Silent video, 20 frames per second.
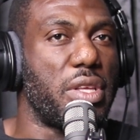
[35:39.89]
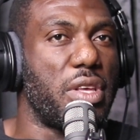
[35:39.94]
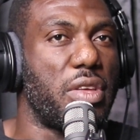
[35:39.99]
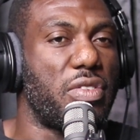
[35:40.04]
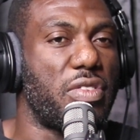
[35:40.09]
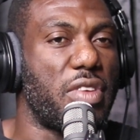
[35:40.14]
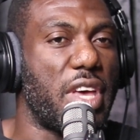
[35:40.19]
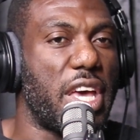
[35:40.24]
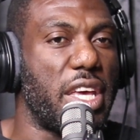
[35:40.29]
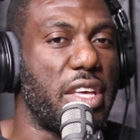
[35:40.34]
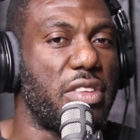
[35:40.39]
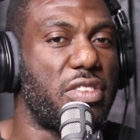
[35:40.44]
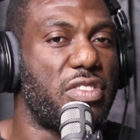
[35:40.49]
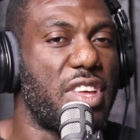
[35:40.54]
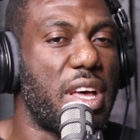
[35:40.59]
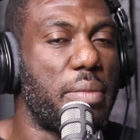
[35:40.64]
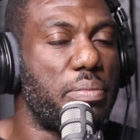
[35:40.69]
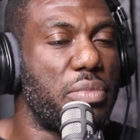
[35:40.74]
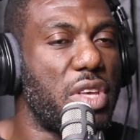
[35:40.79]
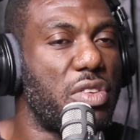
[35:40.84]
just saying
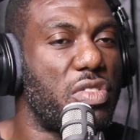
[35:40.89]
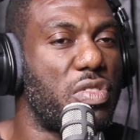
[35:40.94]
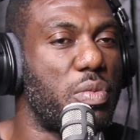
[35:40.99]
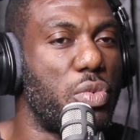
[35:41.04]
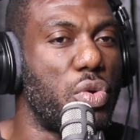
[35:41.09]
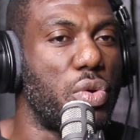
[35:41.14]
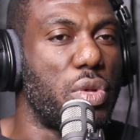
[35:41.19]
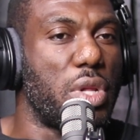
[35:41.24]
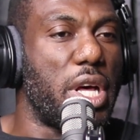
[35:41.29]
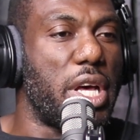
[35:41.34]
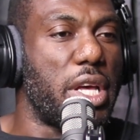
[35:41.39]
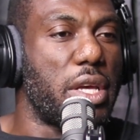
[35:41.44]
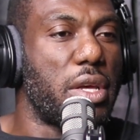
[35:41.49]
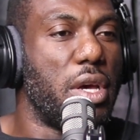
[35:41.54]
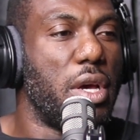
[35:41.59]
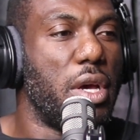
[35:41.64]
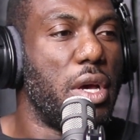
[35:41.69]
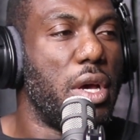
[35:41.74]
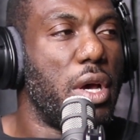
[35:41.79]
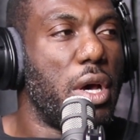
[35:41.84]
something small like,
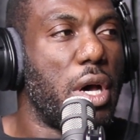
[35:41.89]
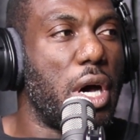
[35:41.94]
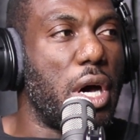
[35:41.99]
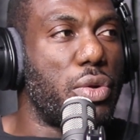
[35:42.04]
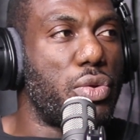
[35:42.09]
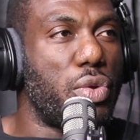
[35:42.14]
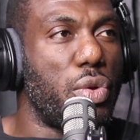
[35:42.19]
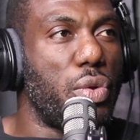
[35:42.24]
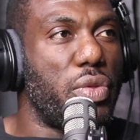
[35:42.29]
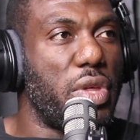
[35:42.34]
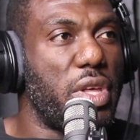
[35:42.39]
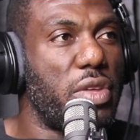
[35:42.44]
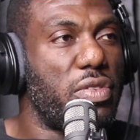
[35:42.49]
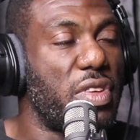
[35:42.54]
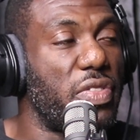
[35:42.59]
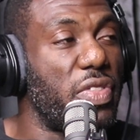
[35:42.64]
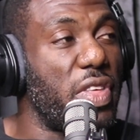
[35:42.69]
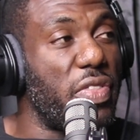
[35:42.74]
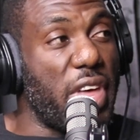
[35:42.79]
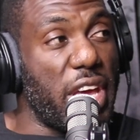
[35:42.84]
I'll do
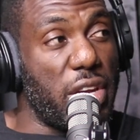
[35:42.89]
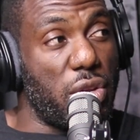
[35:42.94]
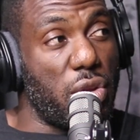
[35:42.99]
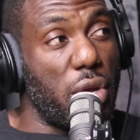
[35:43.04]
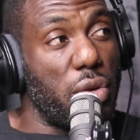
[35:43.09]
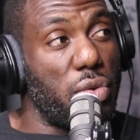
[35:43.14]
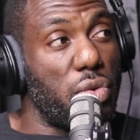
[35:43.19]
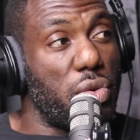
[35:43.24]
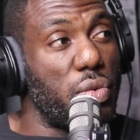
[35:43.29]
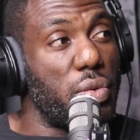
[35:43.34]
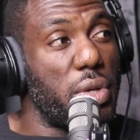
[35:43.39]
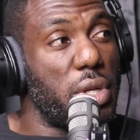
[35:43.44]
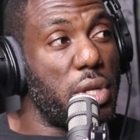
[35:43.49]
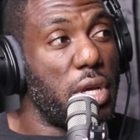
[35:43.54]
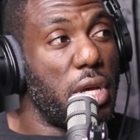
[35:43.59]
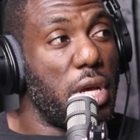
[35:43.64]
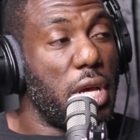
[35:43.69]
this, and then they don't do it.